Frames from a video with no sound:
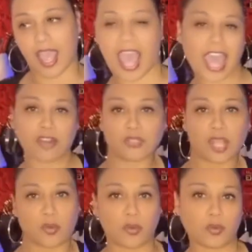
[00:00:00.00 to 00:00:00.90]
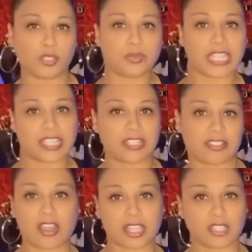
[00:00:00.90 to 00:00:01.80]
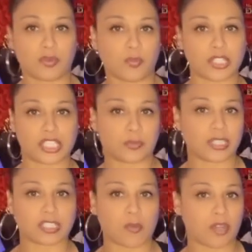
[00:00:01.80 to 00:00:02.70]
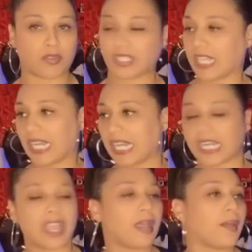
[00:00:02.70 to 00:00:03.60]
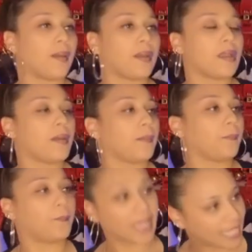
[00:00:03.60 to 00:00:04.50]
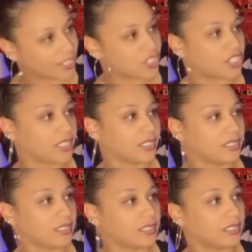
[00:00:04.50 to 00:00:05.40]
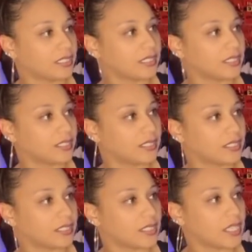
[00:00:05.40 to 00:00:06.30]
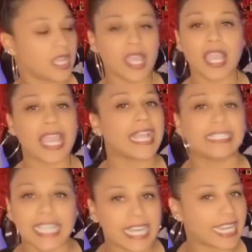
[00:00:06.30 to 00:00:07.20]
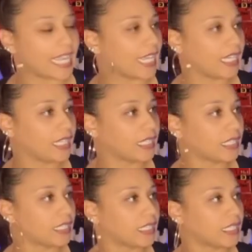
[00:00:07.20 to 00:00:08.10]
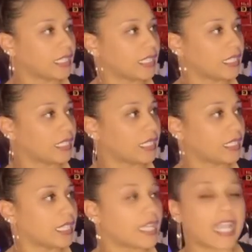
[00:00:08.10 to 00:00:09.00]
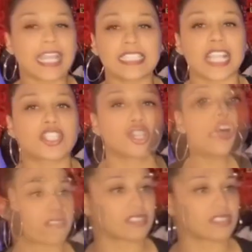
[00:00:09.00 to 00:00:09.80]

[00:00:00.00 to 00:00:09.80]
I don't know who you think you're talking to or what you what's going on. Da da da. Bitch. He didn't say nothing to her though. He didn't. And I told he her. He said two